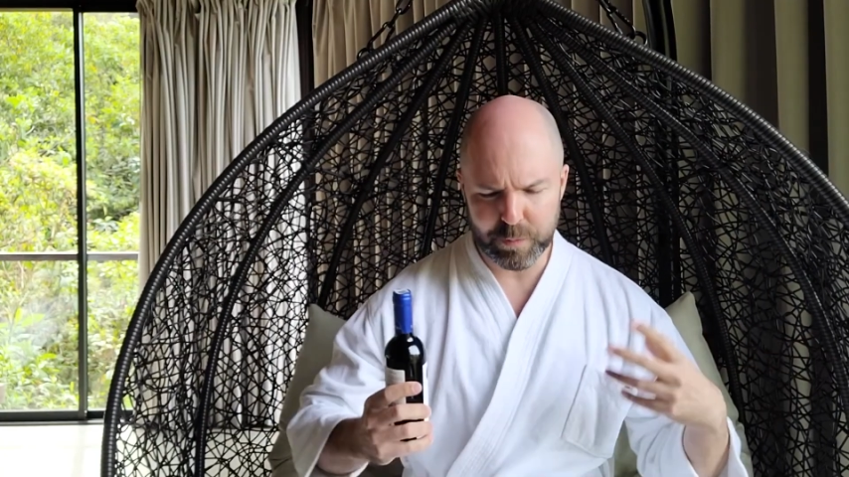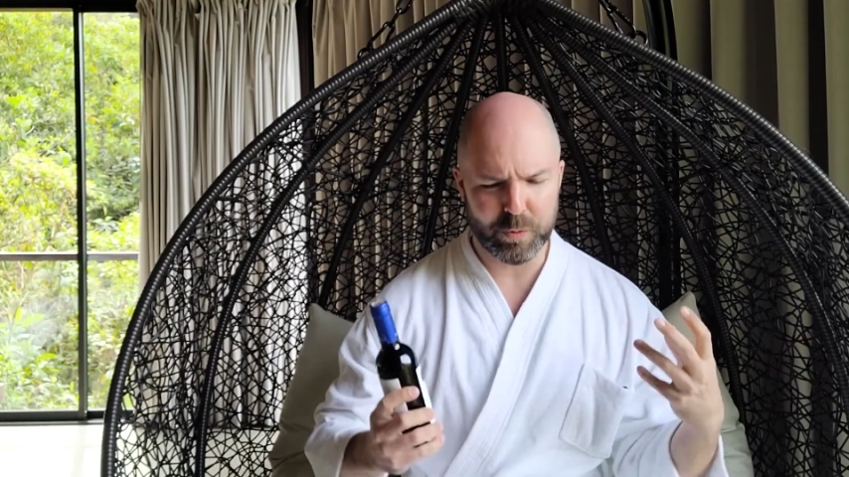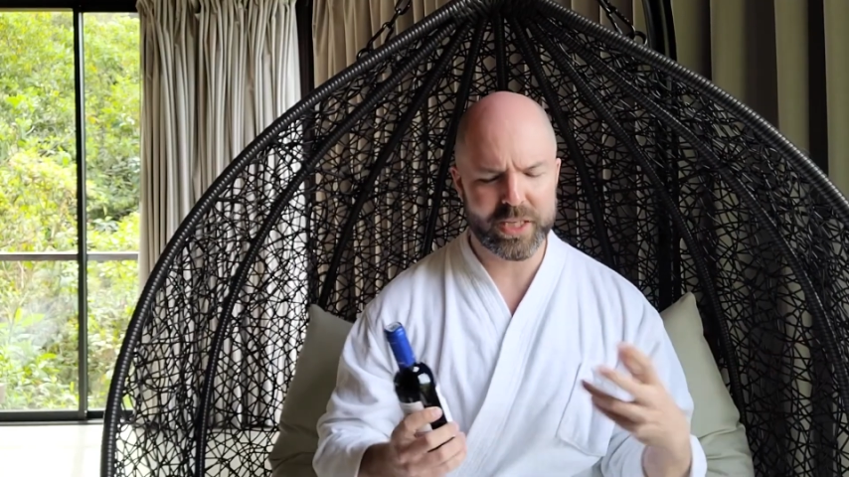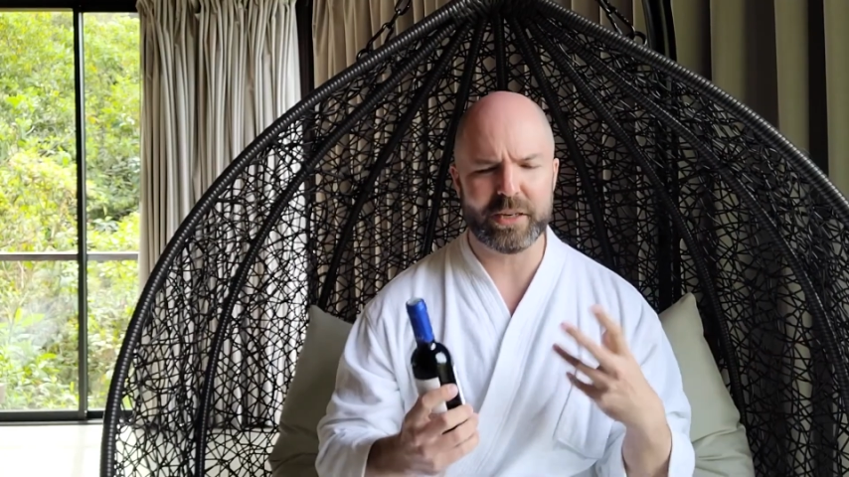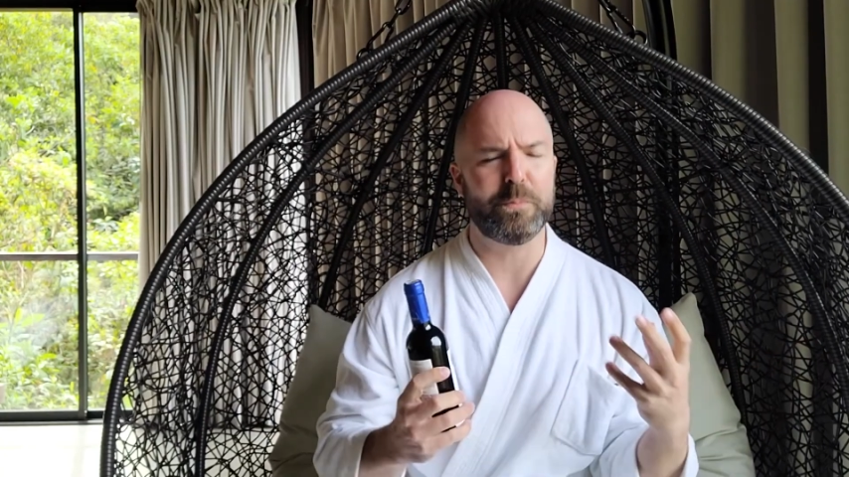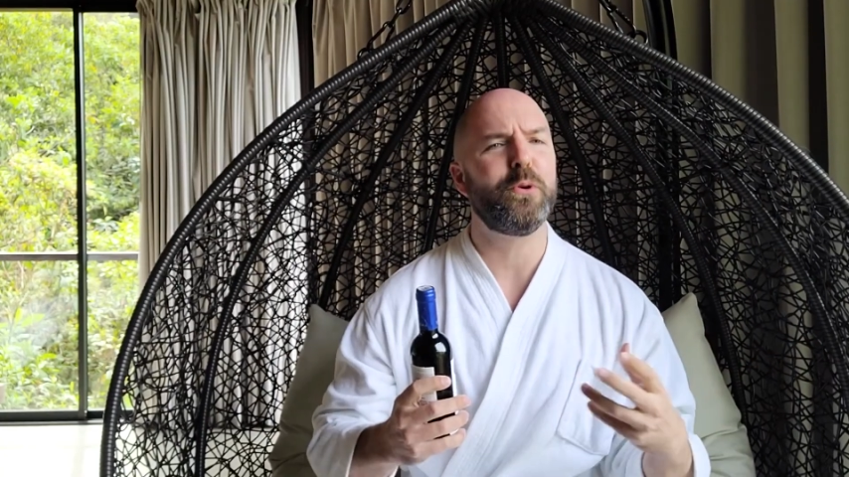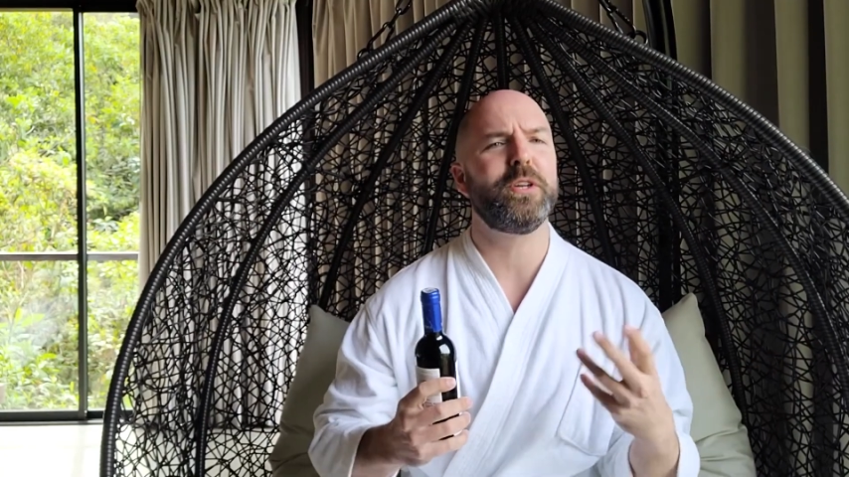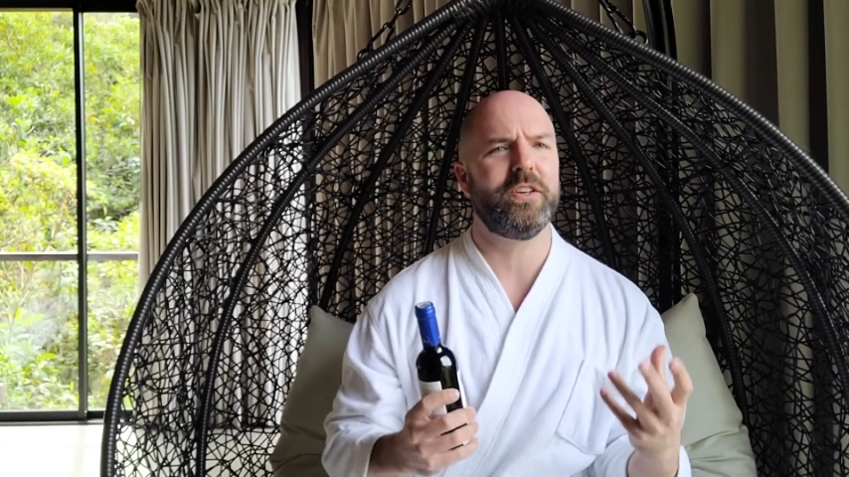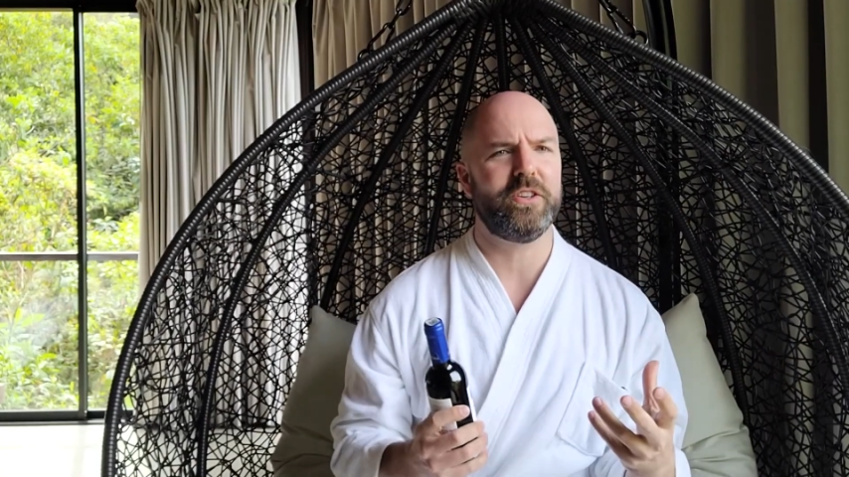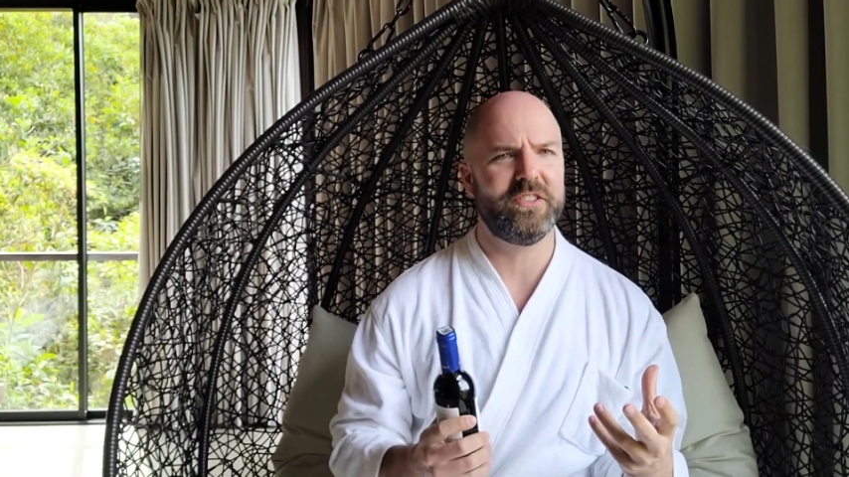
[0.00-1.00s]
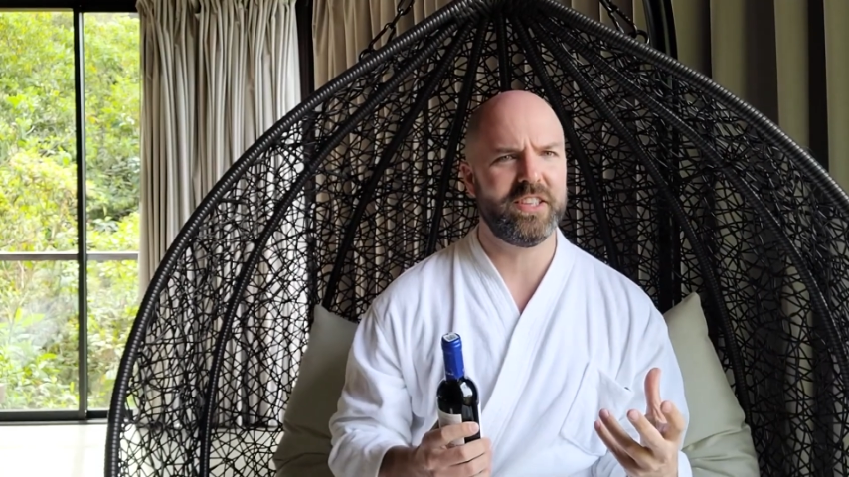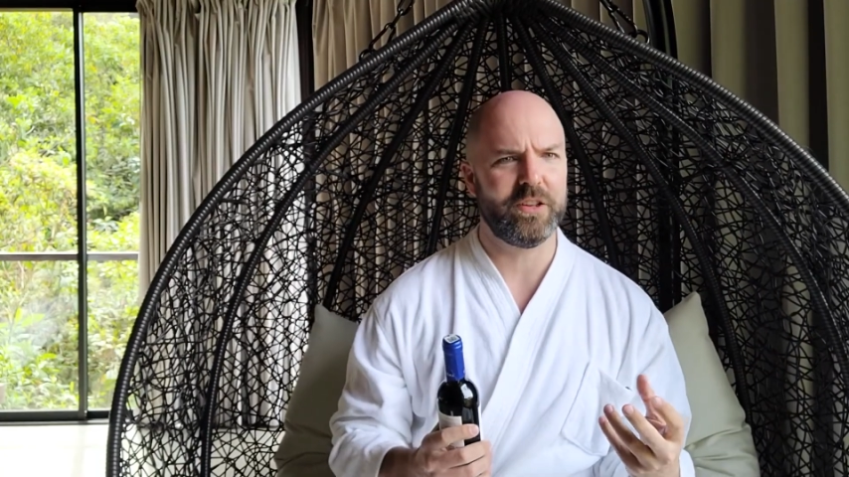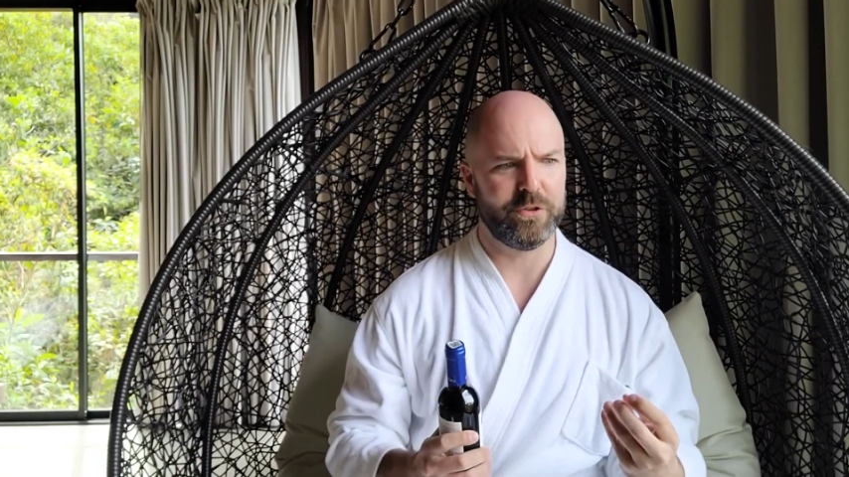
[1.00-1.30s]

we got to put it all together.